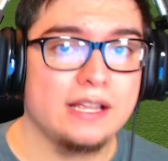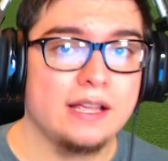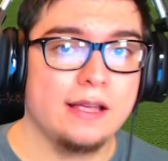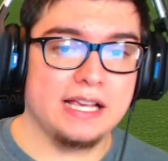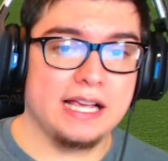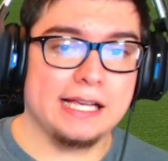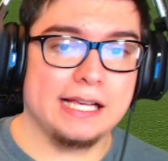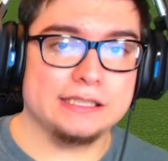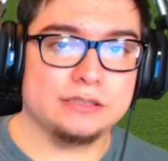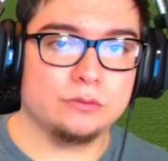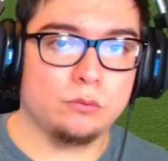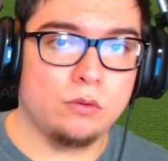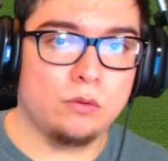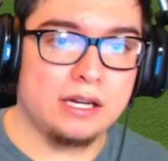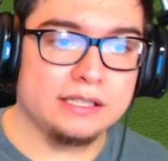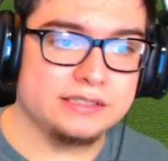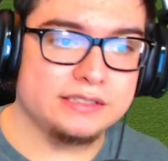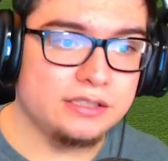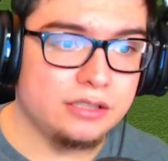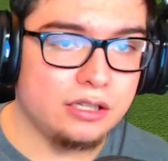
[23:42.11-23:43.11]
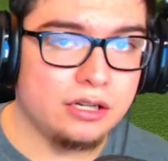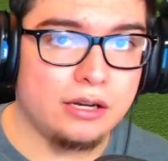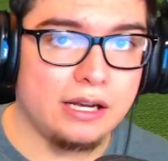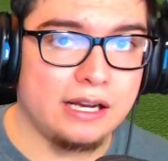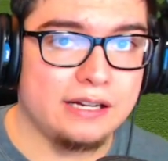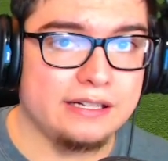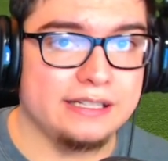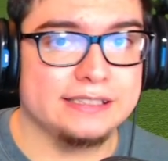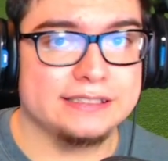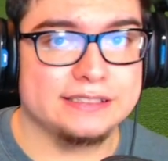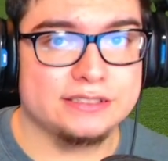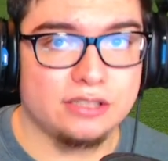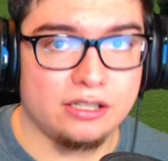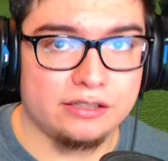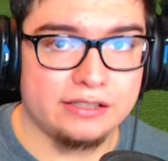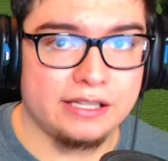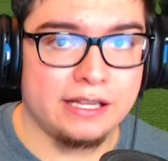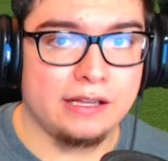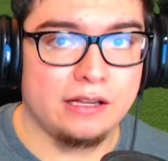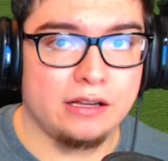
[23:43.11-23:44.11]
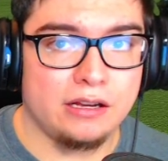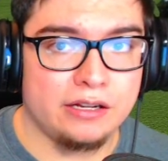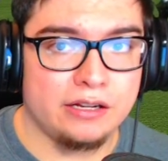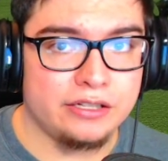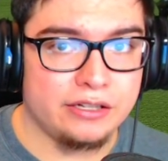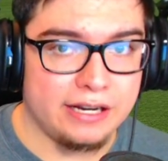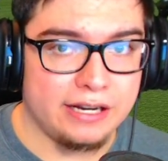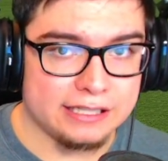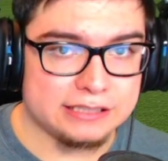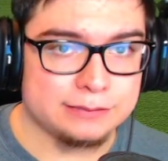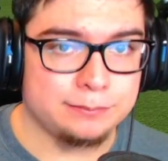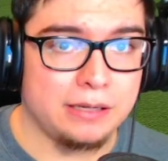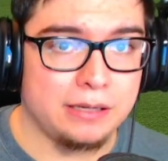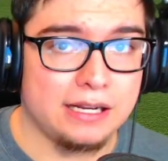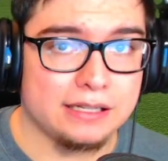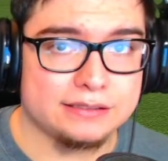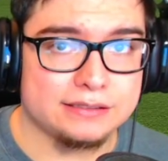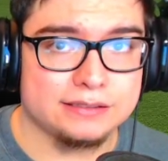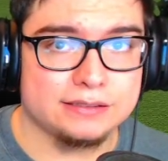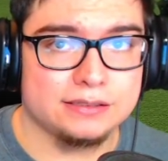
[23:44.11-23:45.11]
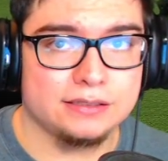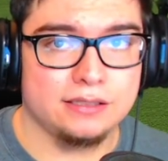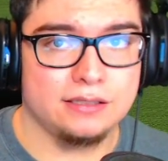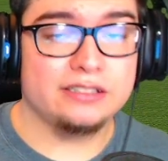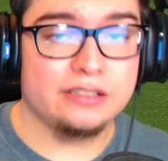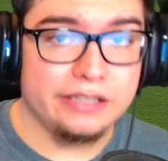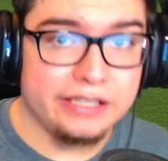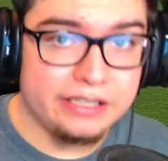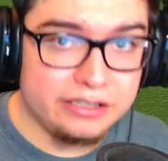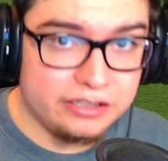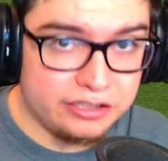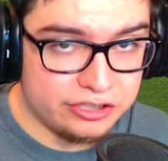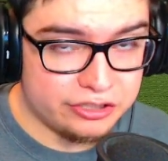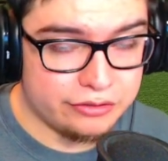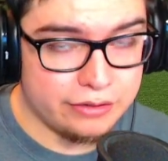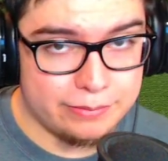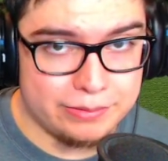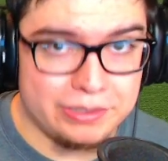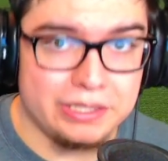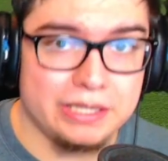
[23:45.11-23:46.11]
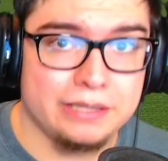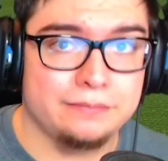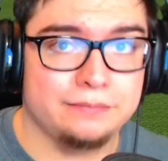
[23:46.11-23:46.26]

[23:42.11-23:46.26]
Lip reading: If you guys want to know how to install that on your Xbox, click the link in the description.